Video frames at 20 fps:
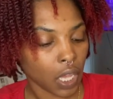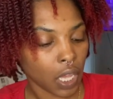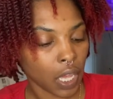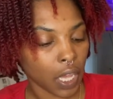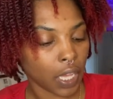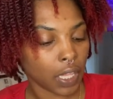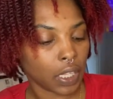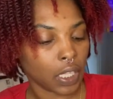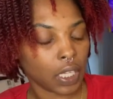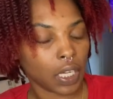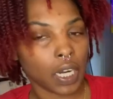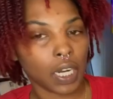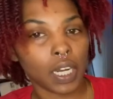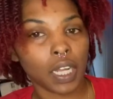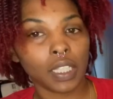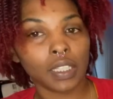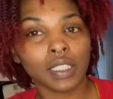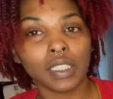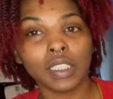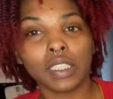And then I
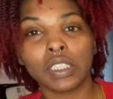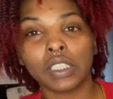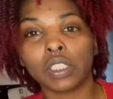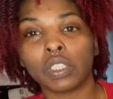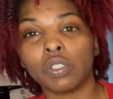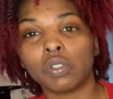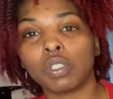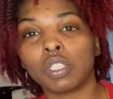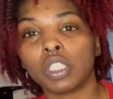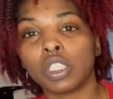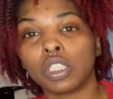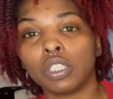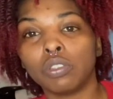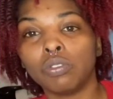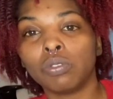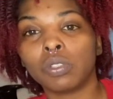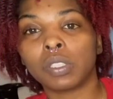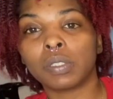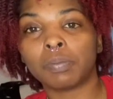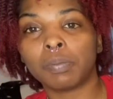got these little
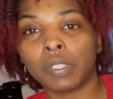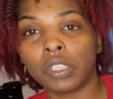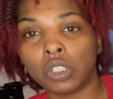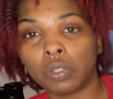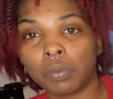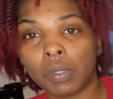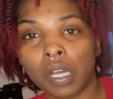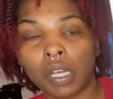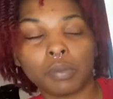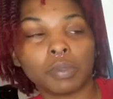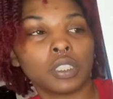cute SpongeBob